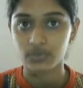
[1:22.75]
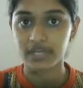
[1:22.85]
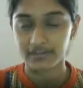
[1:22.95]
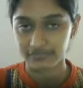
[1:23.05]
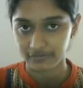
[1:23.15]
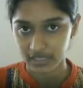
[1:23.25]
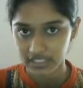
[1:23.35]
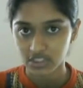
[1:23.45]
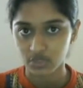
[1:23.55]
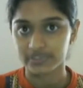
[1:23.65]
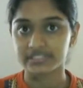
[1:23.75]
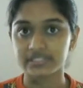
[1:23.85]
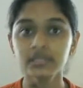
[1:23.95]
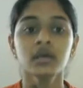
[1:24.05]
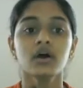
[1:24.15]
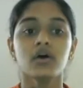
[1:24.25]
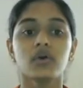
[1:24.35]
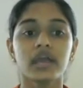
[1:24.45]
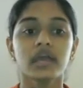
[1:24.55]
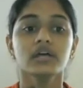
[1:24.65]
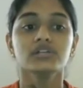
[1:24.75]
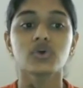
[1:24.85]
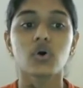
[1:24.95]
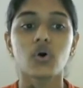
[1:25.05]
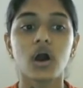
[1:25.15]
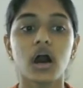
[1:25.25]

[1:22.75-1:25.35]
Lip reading: take for each question. Okay. So